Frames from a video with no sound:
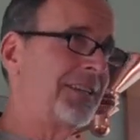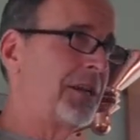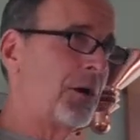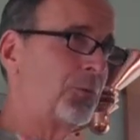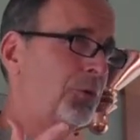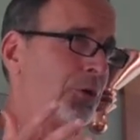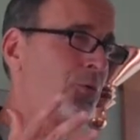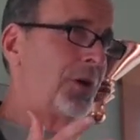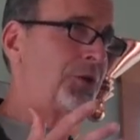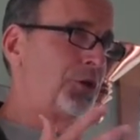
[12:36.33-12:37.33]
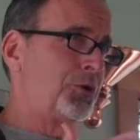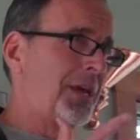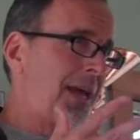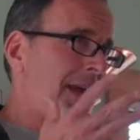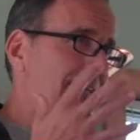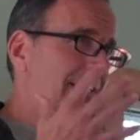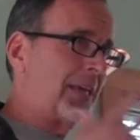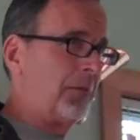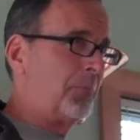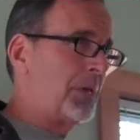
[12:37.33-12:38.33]
You know, do what you can to
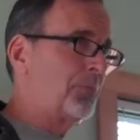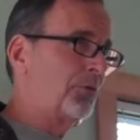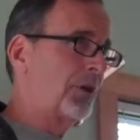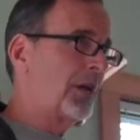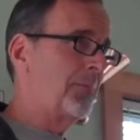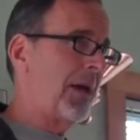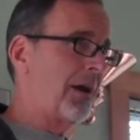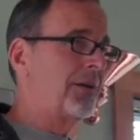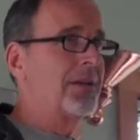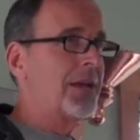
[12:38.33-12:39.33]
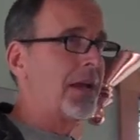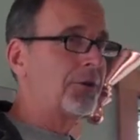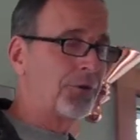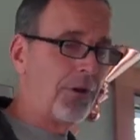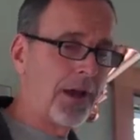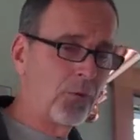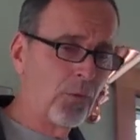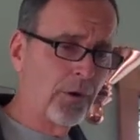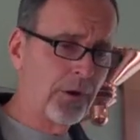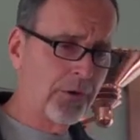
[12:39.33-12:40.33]
get people to come out and try
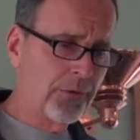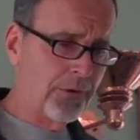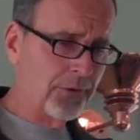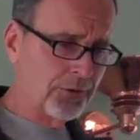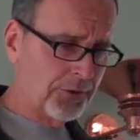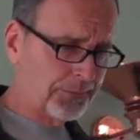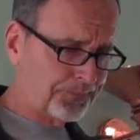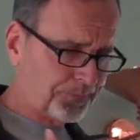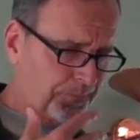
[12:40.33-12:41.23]
work cruise.